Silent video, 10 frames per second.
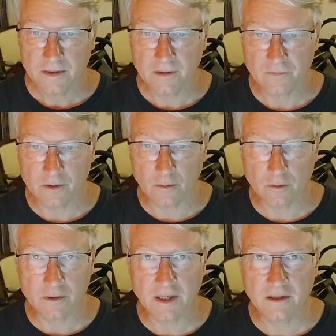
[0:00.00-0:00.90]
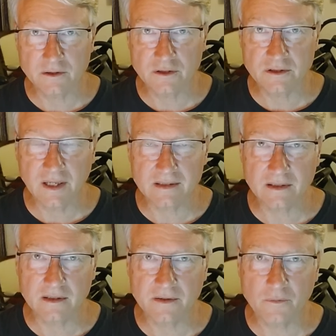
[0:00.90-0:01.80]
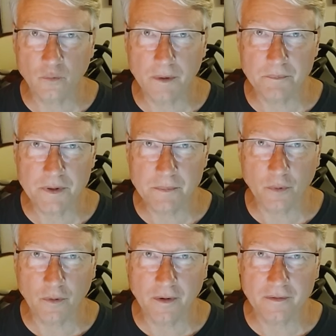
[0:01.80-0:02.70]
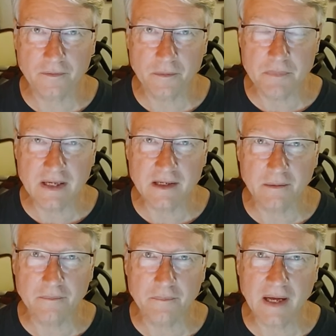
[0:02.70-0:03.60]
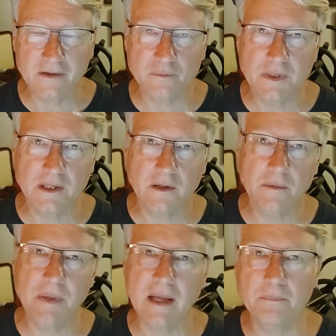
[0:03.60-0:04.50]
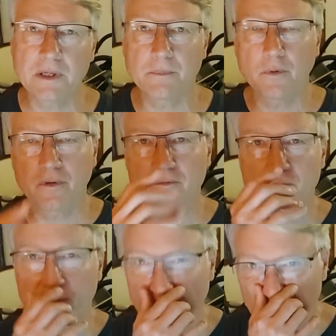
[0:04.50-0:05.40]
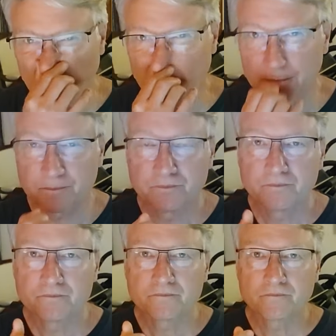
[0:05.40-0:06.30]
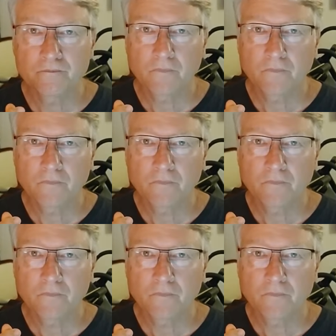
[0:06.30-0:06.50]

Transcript: If you go look at her, she's not what people, the media, mass media, the bad people, if you think about it.